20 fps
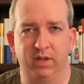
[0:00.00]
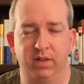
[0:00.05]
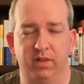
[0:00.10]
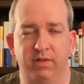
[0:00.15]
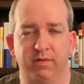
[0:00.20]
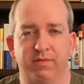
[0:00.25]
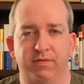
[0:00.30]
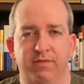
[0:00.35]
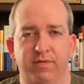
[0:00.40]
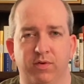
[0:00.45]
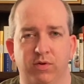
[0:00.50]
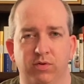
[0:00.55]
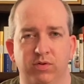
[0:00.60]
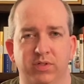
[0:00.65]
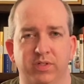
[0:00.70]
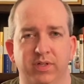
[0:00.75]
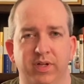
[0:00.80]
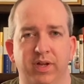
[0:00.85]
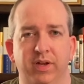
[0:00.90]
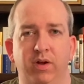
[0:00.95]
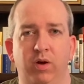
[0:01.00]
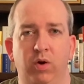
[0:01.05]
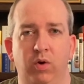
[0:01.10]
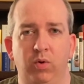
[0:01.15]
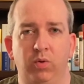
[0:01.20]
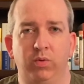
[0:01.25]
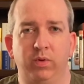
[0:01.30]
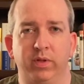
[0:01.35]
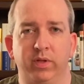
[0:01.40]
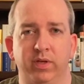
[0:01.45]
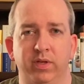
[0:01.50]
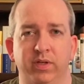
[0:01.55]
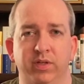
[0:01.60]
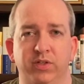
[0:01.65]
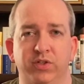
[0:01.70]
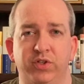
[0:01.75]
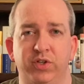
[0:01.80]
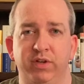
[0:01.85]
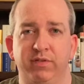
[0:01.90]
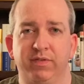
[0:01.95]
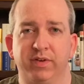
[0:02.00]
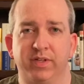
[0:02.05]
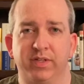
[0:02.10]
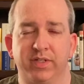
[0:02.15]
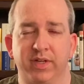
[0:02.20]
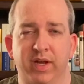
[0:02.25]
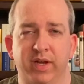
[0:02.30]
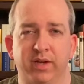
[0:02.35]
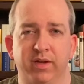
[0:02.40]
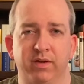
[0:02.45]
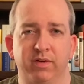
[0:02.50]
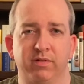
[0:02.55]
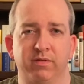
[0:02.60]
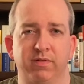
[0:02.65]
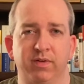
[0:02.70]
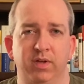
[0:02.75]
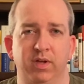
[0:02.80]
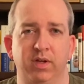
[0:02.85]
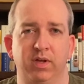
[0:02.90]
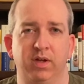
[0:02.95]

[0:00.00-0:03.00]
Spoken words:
the first and only chief executive